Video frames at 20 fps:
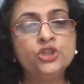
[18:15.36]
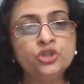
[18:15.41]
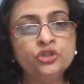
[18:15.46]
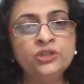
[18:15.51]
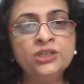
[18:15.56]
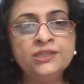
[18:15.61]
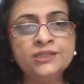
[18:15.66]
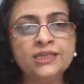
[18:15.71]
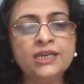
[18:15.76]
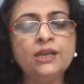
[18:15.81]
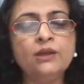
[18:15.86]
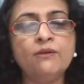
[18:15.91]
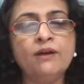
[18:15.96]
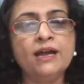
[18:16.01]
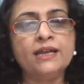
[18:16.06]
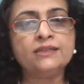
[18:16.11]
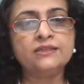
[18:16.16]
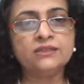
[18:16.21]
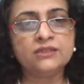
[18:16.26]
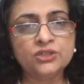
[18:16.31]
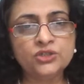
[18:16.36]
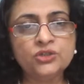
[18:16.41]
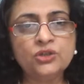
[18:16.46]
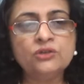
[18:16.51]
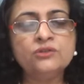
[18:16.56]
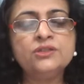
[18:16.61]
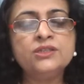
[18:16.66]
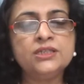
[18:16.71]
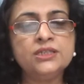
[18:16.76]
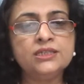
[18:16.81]
So this requires
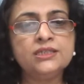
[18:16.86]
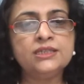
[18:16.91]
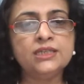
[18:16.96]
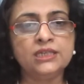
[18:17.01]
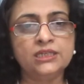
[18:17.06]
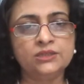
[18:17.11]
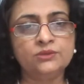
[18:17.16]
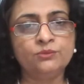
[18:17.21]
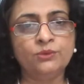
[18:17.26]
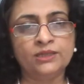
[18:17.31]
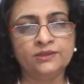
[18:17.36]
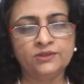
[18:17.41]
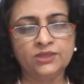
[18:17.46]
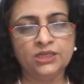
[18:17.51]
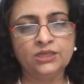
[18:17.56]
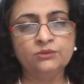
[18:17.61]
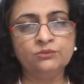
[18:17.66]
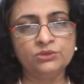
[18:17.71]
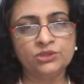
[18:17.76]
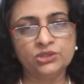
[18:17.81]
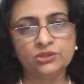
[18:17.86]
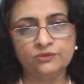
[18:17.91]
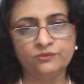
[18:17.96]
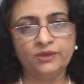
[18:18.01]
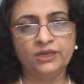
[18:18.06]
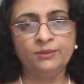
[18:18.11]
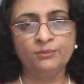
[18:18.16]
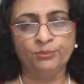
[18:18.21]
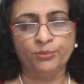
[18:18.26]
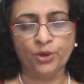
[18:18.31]
resources, is one thing which is
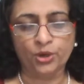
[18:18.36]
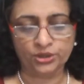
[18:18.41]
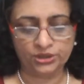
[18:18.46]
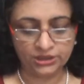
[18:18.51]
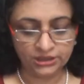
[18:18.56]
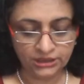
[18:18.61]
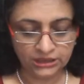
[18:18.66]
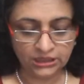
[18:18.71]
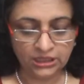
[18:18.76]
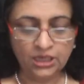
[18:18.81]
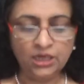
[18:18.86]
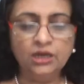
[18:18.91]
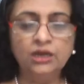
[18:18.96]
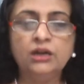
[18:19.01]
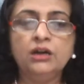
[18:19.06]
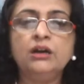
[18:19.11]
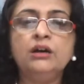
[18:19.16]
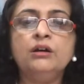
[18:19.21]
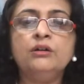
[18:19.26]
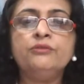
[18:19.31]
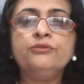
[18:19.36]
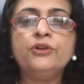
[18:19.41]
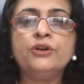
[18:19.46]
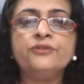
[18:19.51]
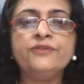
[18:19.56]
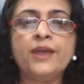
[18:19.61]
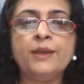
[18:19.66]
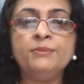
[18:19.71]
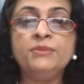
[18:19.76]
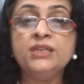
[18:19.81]
very important for
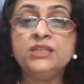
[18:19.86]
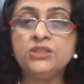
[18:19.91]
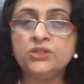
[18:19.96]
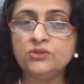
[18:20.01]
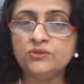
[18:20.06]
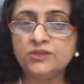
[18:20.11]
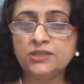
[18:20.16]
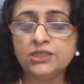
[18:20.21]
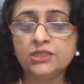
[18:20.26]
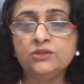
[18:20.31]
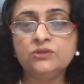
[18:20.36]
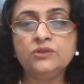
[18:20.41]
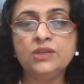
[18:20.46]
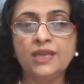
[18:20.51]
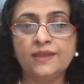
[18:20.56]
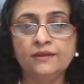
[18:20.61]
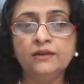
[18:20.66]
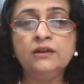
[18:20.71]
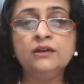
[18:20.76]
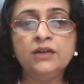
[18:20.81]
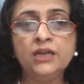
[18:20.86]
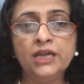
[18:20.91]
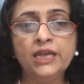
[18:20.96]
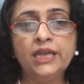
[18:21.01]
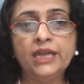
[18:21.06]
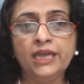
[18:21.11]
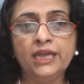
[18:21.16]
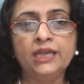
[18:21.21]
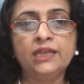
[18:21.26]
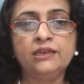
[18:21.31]
families to sit together
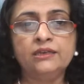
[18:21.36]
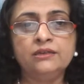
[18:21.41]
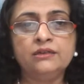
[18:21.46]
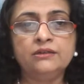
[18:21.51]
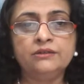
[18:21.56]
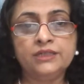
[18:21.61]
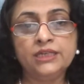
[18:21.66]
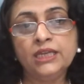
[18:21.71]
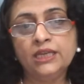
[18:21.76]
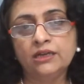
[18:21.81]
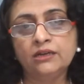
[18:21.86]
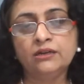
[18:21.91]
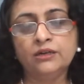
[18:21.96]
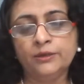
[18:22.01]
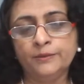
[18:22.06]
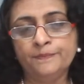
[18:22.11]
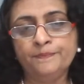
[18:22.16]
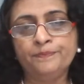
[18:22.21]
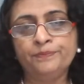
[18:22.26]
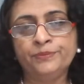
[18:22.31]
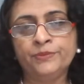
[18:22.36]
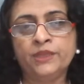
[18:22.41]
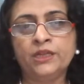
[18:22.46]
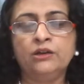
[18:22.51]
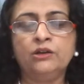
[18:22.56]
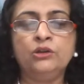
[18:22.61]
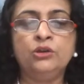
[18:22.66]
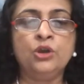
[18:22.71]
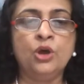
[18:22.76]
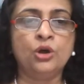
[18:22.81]
and take a
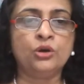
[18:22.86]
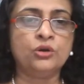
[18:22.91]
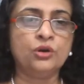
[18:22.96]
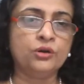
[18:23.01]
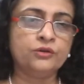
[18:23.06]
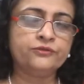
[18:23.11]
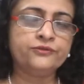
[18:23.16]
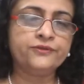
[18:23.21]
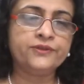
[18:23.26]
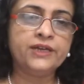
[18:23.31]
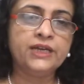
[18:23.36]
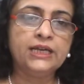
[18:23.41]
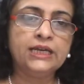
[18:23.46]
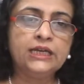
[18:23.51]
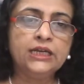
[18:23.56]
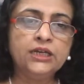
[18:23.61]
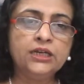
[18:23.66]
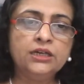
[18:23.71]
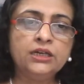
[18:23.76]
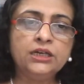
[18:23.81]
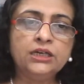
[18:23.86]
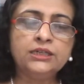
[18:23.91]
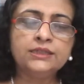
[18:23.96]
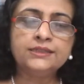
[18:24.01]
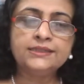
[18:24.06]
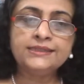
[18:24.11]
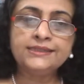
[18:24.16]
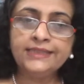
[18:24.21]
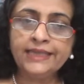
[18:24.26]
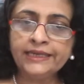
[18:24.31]
log off.
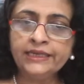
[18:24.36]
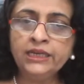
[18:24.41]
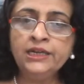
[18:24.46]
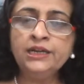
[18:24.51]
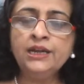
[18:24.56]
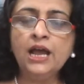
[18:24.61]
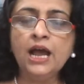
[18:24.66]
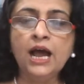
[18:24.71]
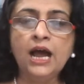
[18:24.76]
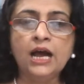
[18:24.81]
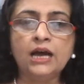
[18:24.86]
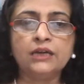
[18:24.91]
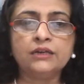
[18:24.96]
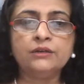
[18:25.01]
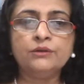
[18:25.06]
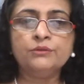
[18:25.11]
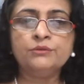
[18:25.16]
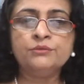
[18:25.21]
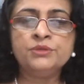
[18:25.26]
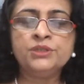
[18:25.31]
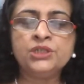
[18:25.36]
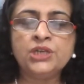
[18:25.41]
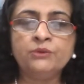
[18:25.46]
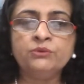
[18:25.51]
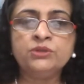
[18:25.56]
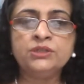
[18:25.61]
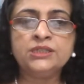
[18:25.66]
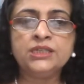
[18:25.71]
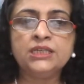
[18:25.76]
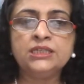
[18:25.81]
Second R, which I
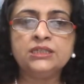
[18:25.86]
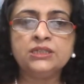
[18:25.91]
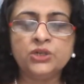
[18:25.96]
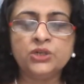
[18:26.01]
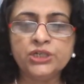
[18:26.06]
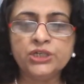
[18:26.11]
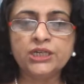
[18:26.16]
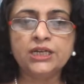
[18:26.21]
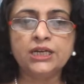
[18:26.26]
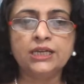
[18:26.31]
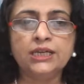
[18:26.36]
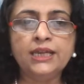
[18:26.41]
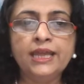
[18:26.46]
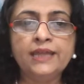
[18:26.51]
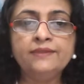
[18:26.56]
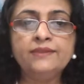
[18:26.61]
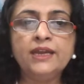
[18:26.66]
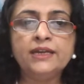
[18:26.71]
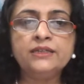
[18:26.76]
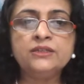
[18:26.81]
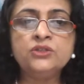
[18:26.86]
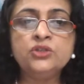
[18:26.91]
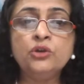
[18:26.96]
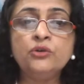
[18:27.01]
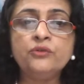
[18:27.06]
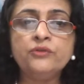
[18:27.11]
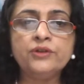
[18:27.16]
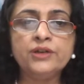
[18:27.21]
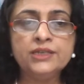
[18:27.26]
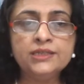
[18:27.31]
would say is critical, and that is
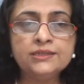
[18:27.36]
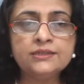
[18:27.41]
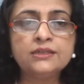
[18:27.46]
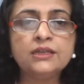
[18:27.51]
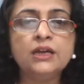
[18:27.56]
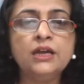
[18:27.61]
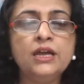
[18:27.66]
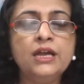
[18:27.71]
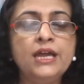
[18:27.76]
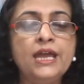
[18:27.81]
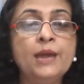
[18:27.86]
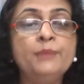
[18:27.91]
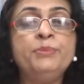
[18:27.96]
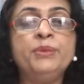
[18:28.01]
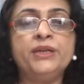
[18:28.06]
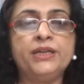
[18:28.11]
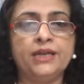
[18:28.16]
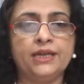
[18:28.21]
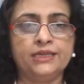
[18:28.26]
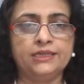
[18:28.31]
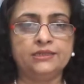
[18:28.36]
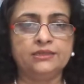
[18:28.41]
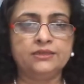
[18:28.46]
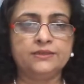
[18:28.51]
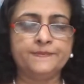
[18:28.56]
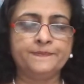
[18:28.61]
your risk appetite.